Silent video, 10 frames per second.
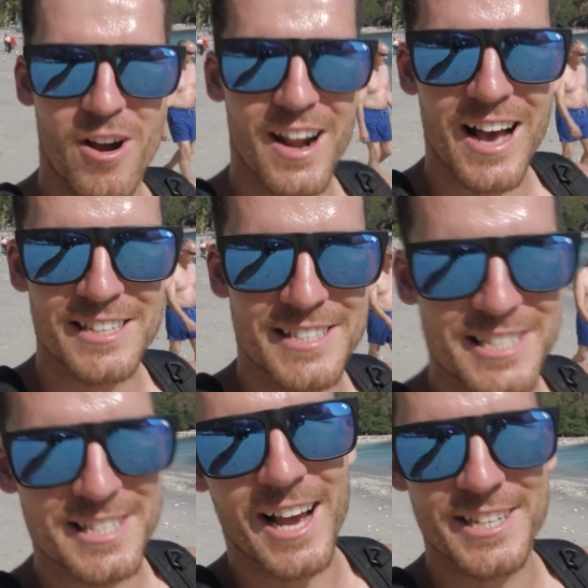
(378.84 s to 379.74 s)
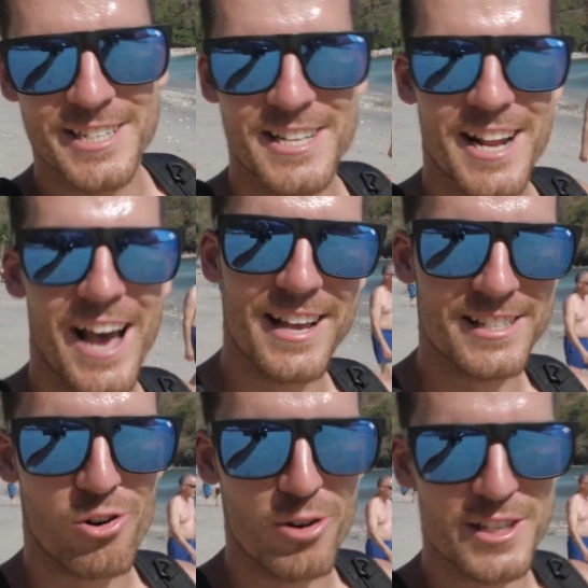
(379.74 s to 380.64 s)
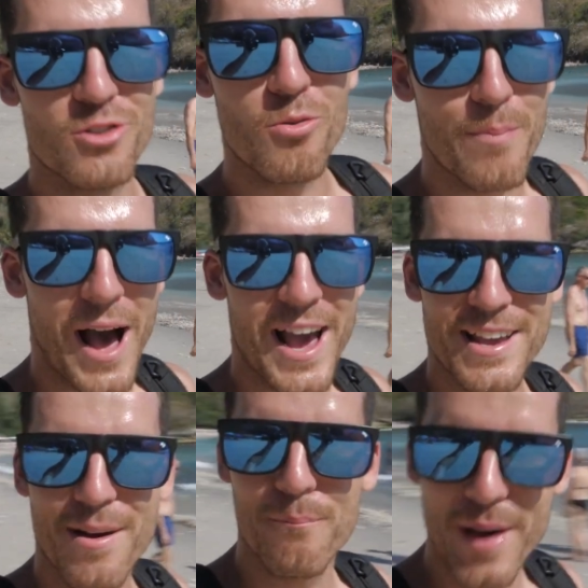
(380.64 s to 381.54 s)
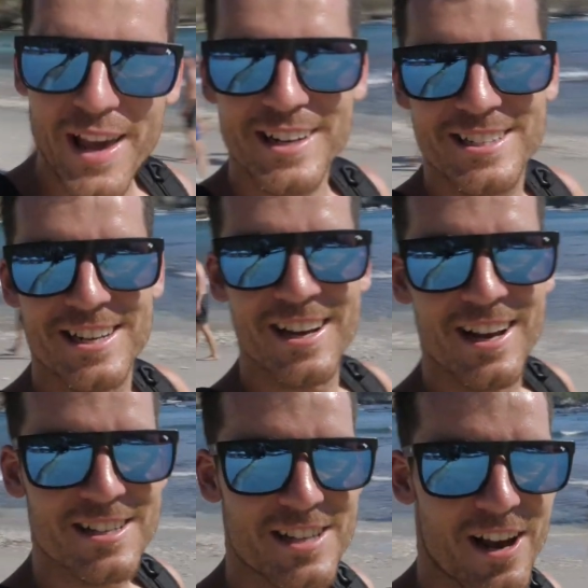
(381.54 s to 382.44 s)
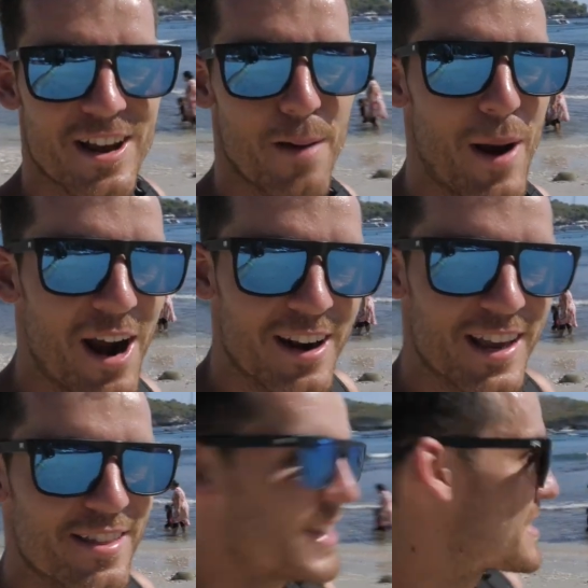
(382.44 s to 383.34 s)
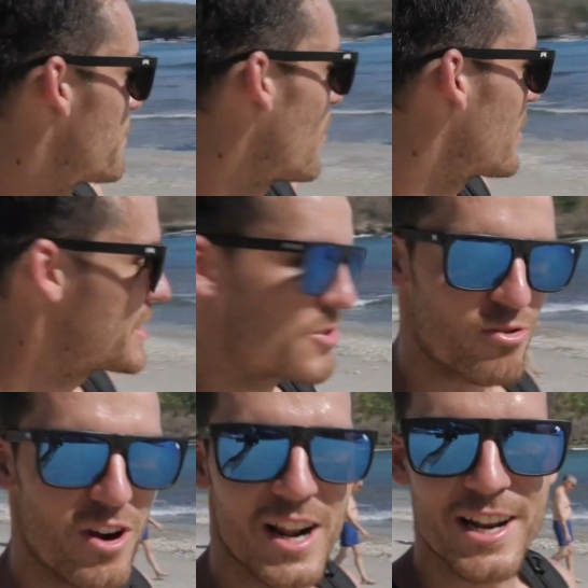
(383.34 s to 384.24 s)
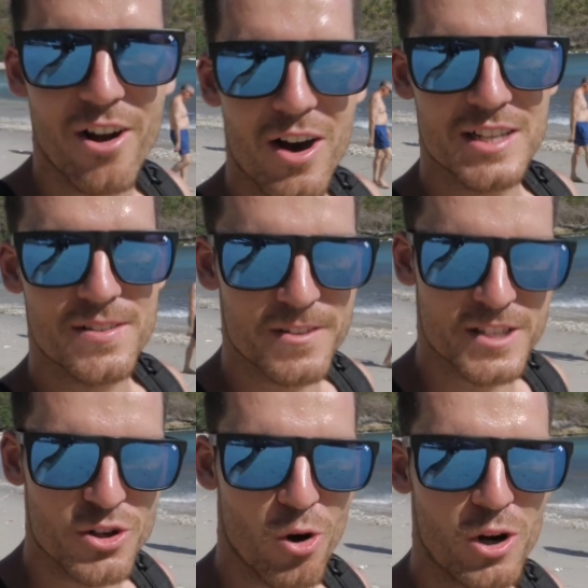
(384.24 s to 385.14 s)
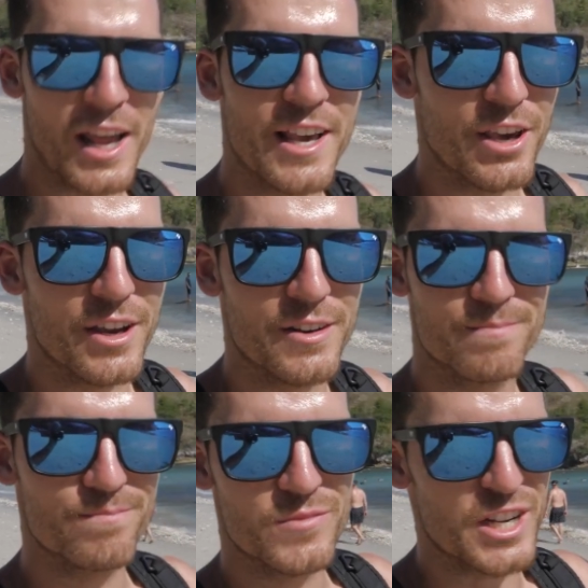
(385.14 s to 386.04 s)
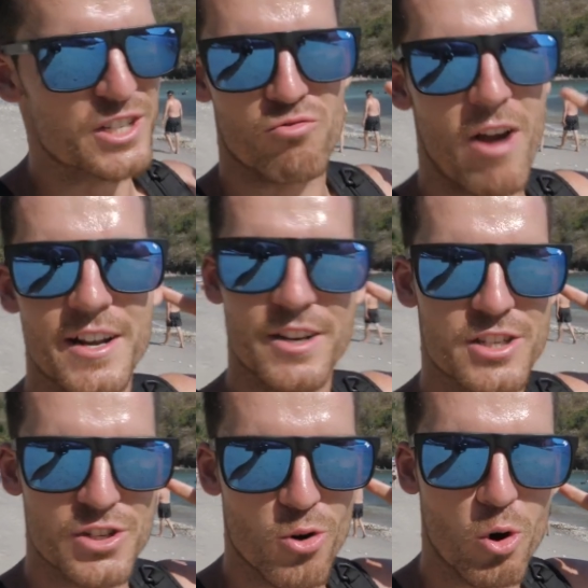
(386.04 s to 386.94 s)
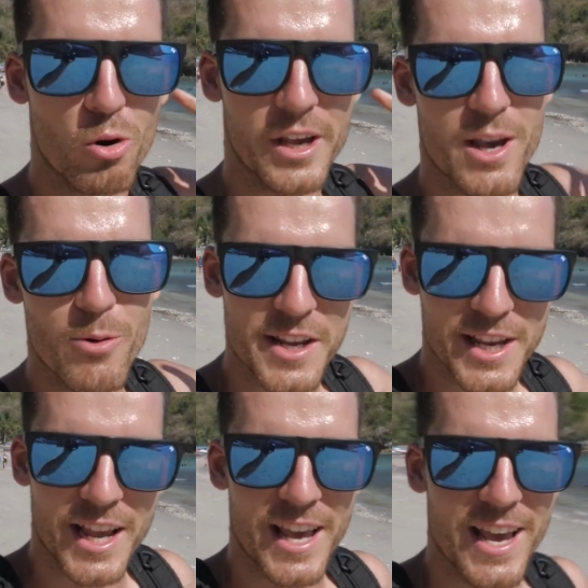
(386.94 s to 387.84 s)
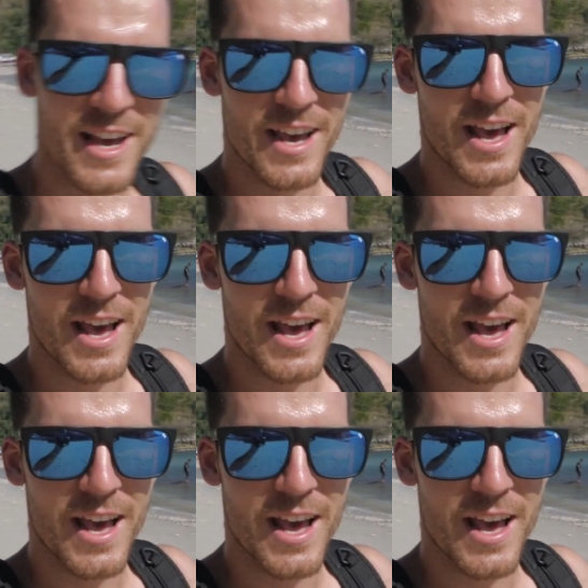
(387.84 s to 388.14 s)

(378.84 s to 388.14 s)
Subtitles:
Last destination today is Crystal Bay Beach. So apparently this spot is really nice for snorkeling. You can just rent your snorkel gear when you get here,